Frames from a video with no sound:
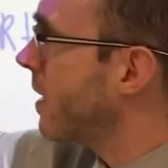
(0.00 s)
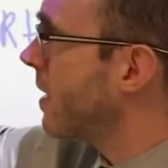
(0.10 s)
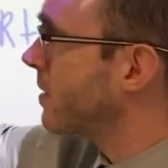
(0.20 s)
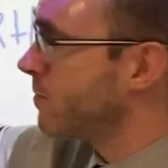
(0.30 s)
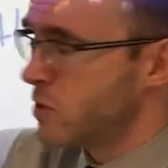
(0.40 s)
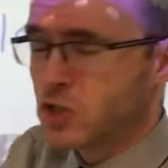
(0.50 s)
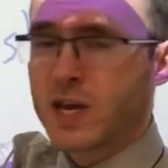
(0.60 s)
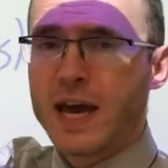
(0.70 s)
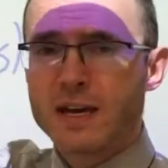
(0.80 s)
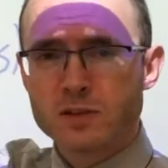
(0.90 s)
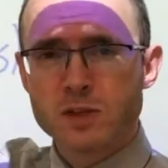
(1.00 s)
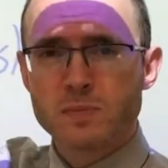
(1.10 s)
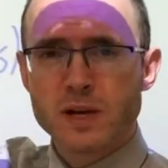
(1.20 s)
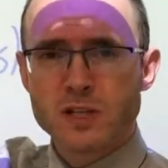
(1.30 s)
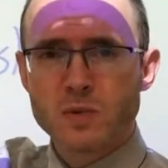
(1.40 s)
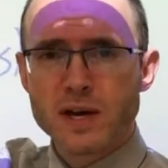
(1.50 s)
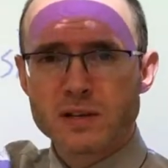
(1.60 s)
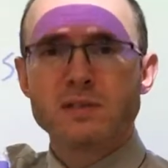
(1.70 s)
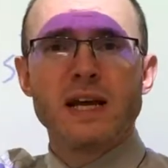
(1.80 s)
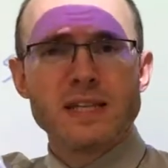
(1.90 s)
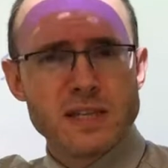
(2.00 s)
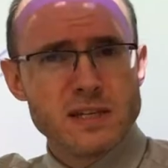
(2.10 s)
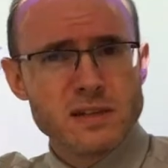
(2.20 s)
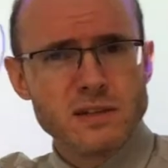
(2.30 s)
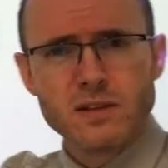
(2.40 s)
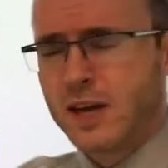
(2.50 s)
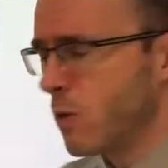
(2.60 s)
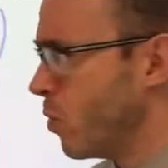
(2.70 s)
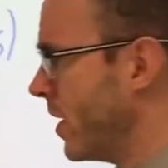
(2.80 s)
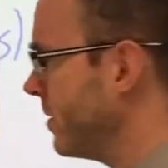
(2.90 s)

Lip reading: Differentiate x with respect to x. That's easy. You get 1.